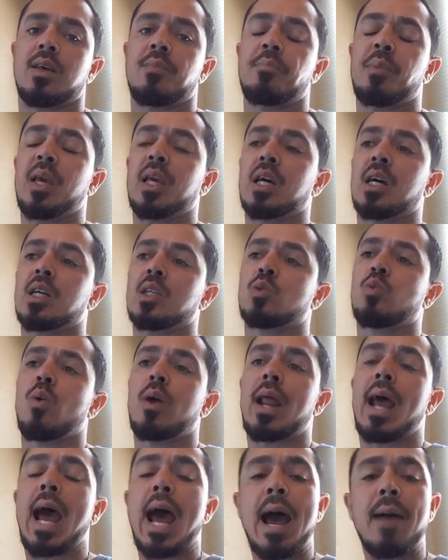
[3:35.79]
because
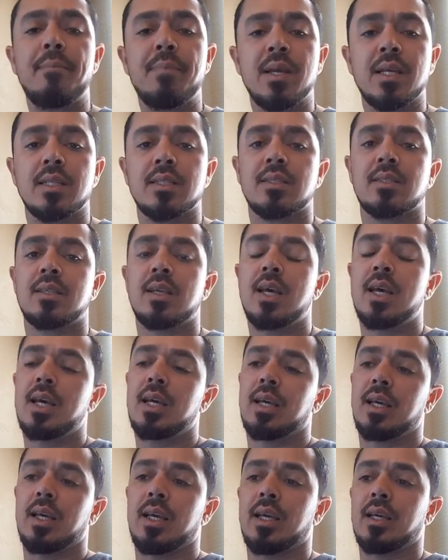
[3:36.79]
what happens
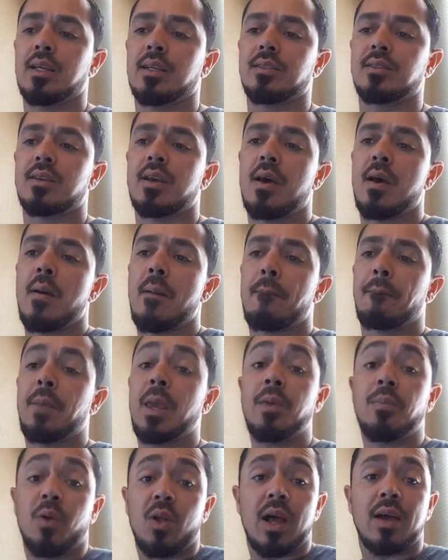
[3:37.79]
is
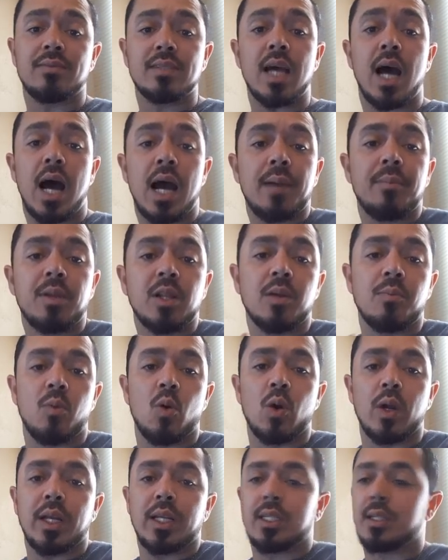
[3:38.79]
people have time in the
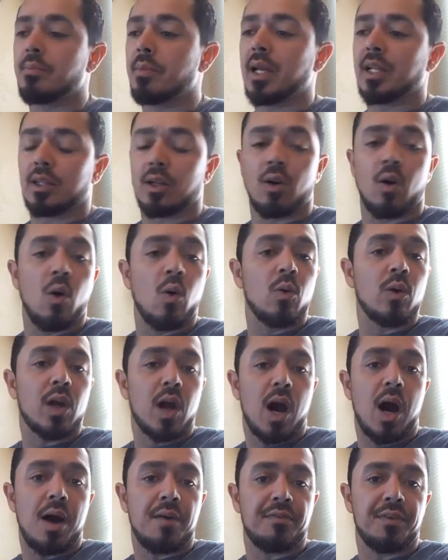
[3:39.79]
morning to make their own
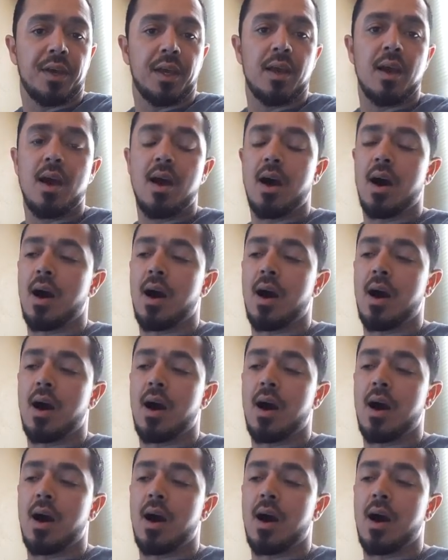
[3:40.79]
coffee.